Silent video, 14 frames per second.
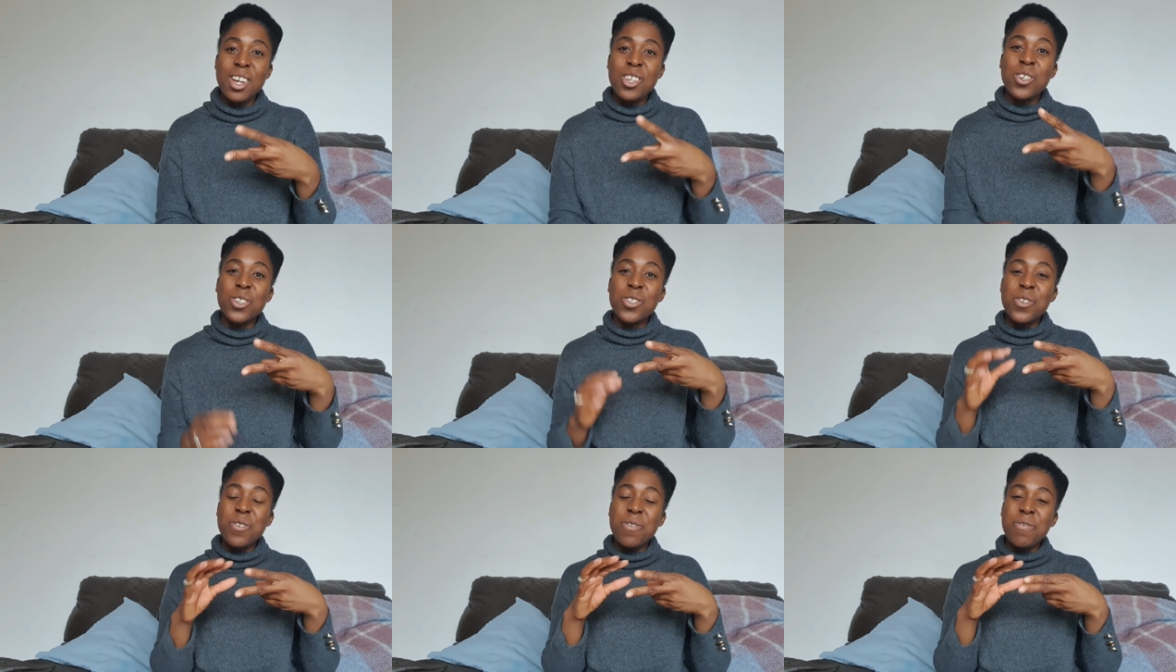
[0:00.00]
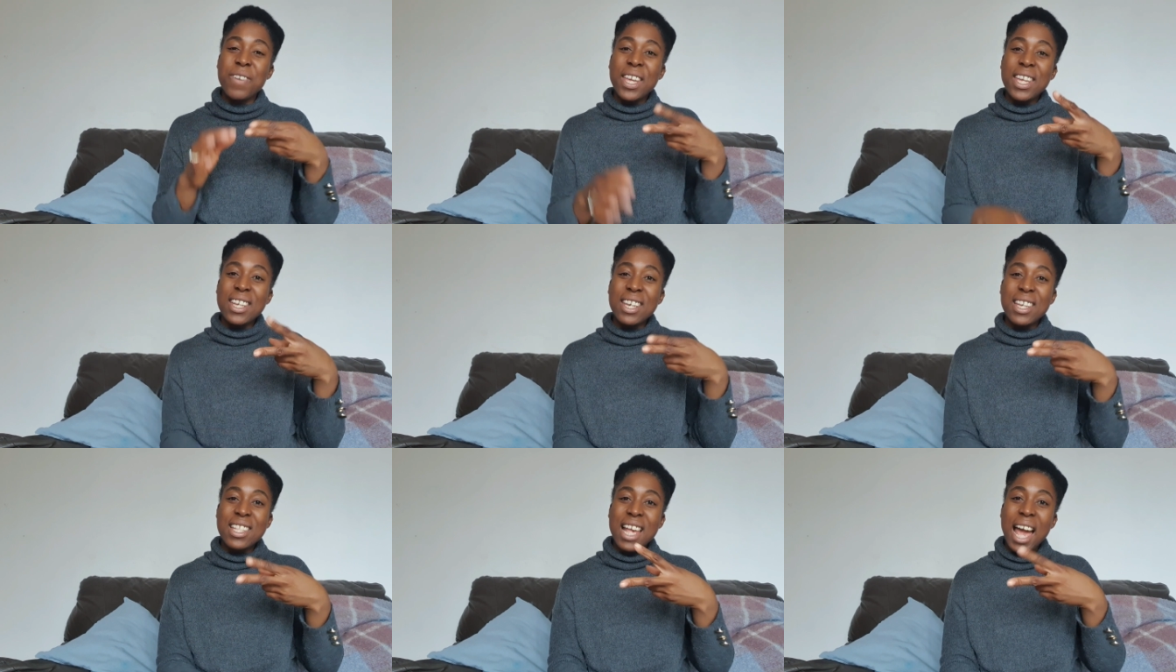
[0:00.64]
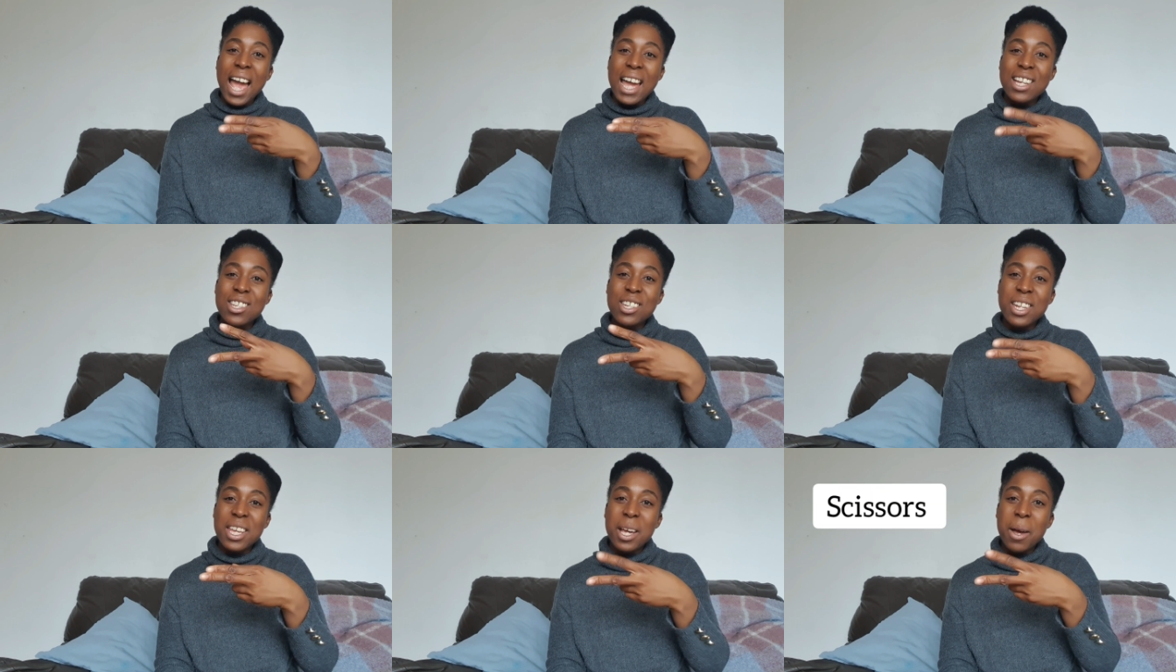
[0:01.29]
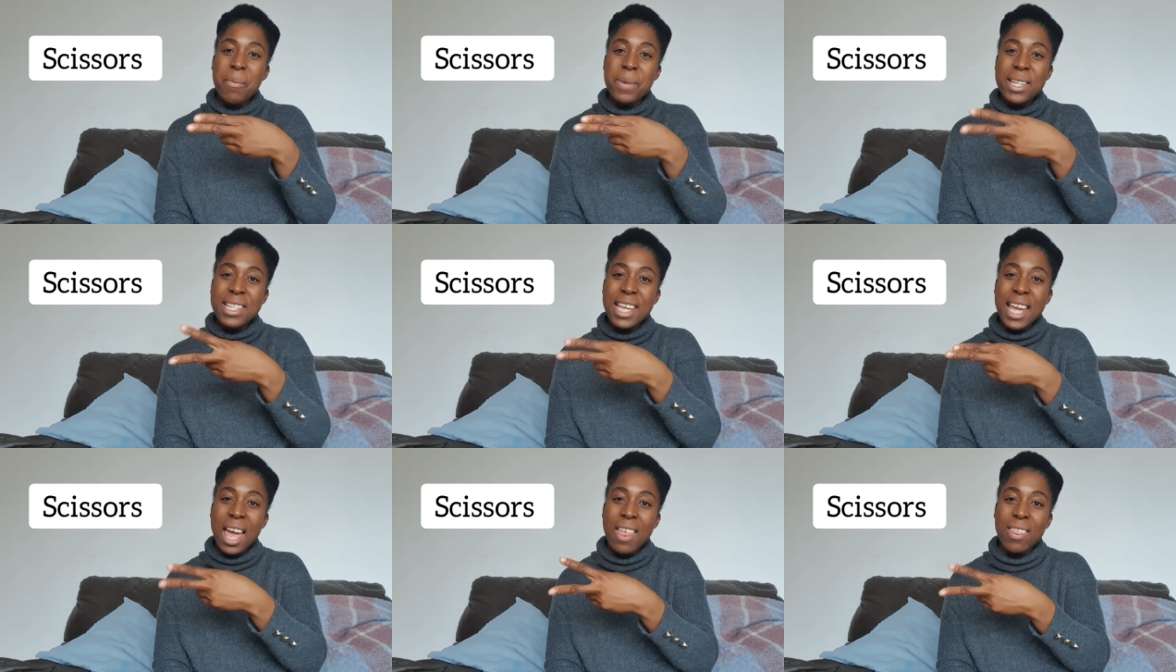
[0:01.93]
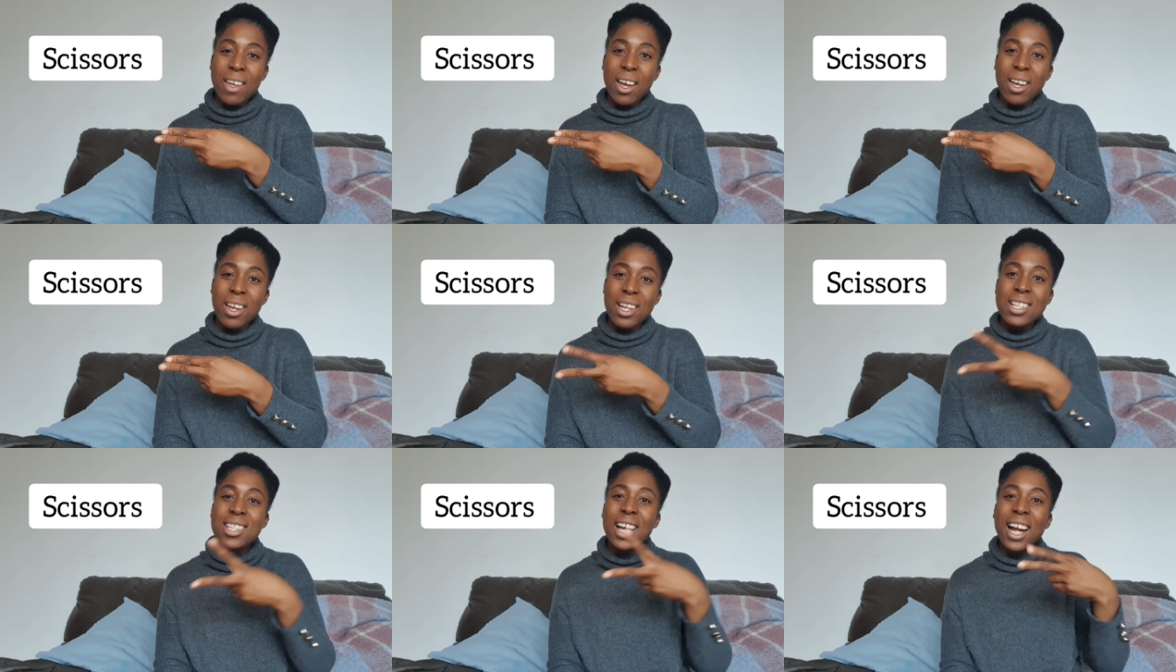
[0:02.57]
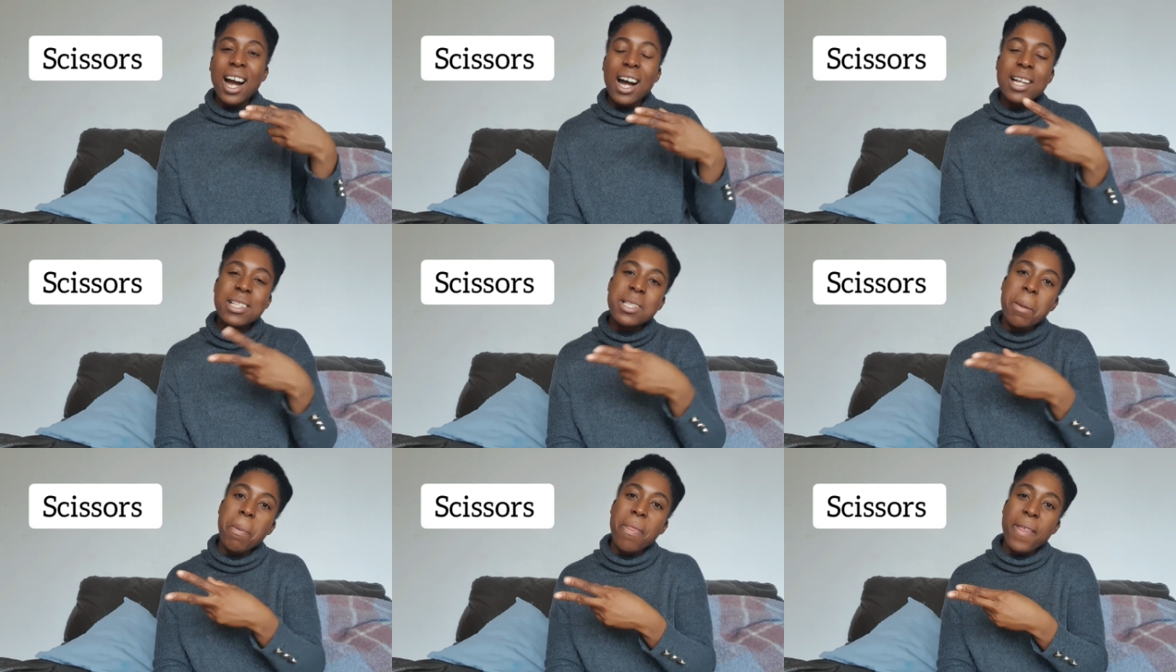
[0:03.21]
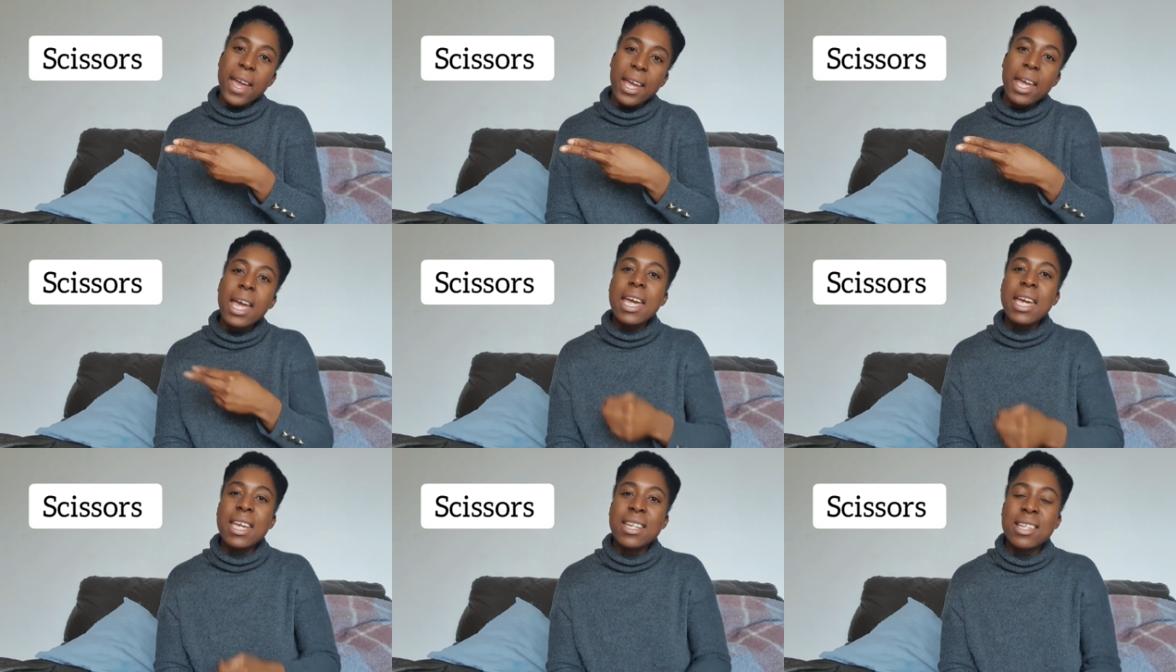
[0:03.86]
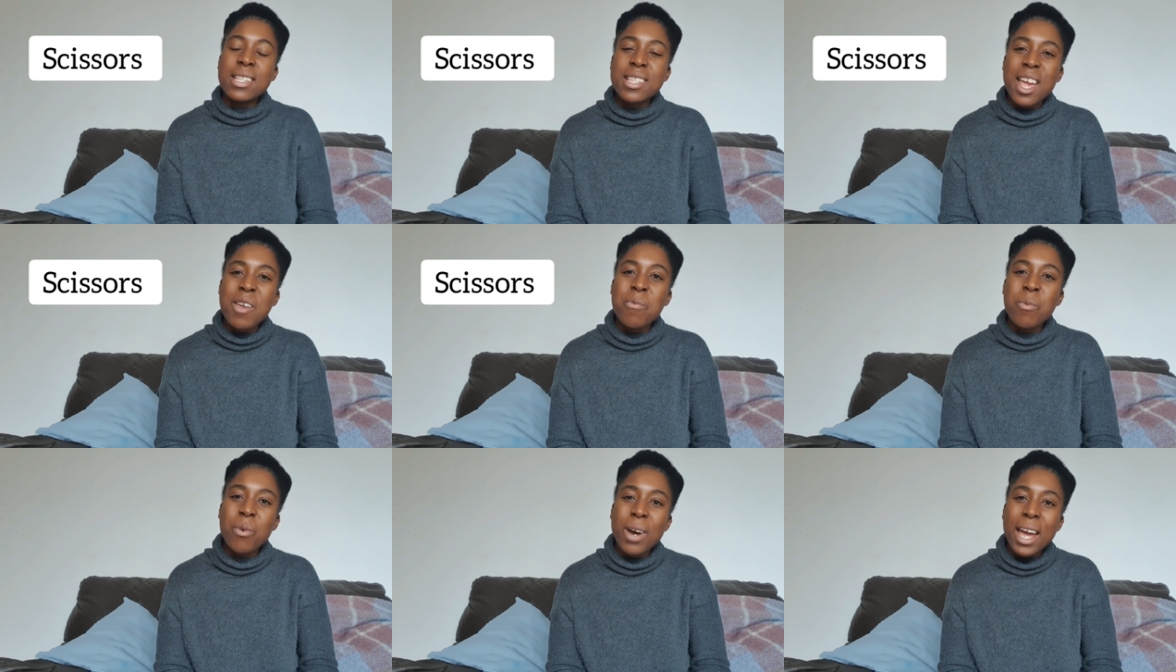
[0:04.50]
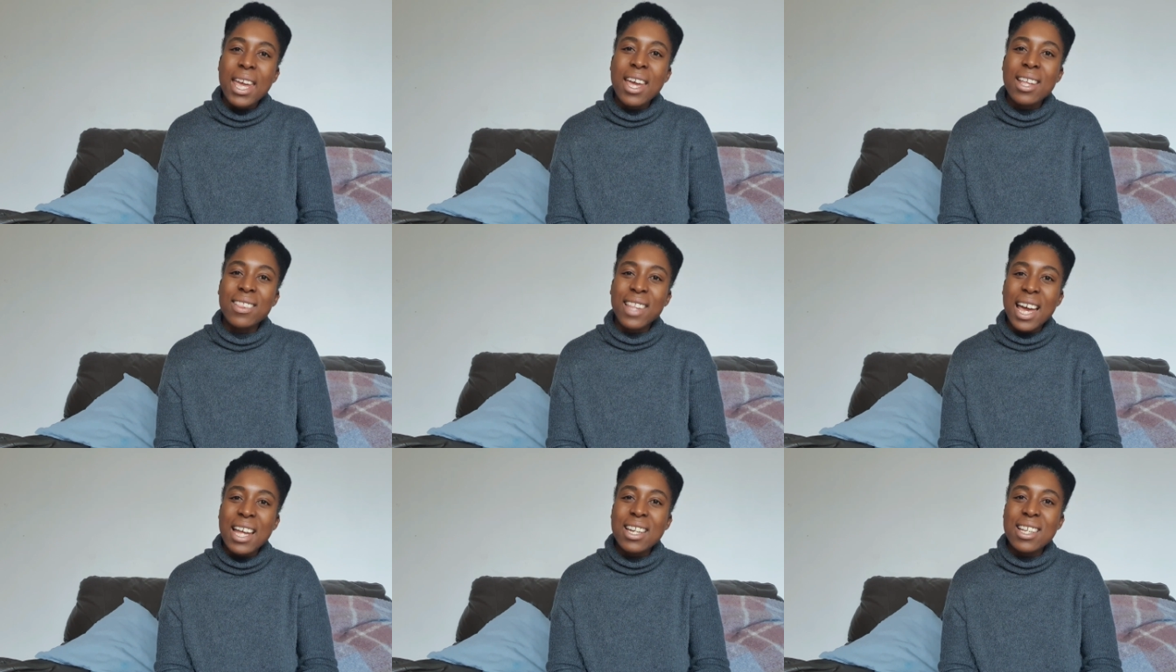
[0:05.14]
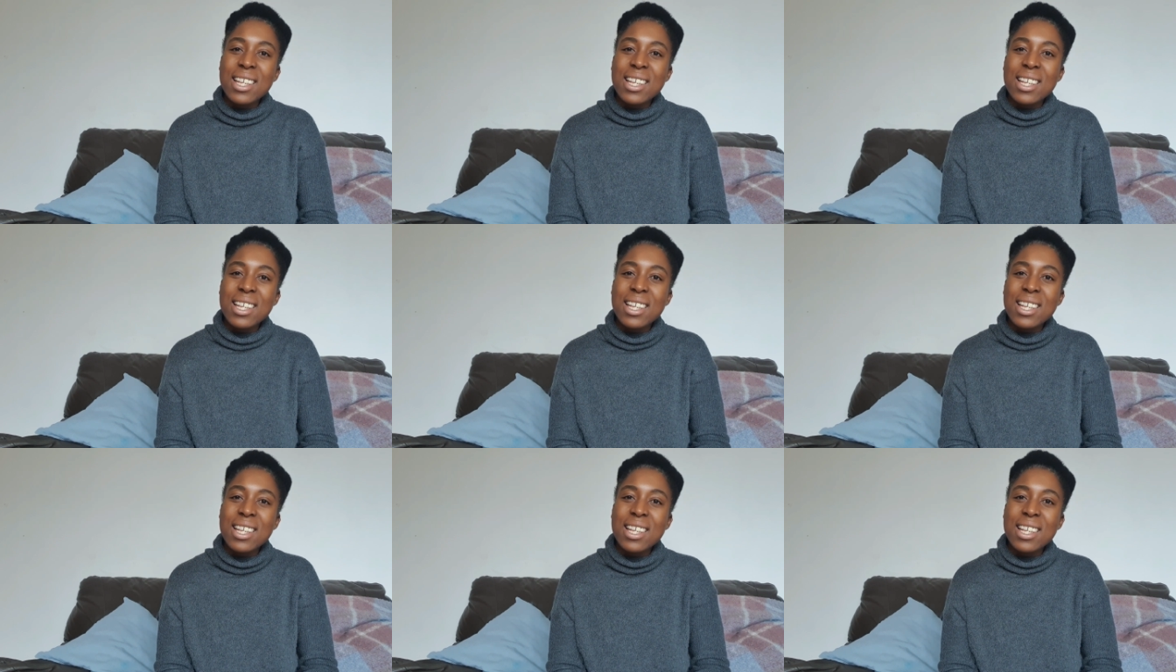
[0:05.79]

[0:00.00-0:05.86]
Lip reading: Your 2 fingers are actually coming together to cut something in the same way that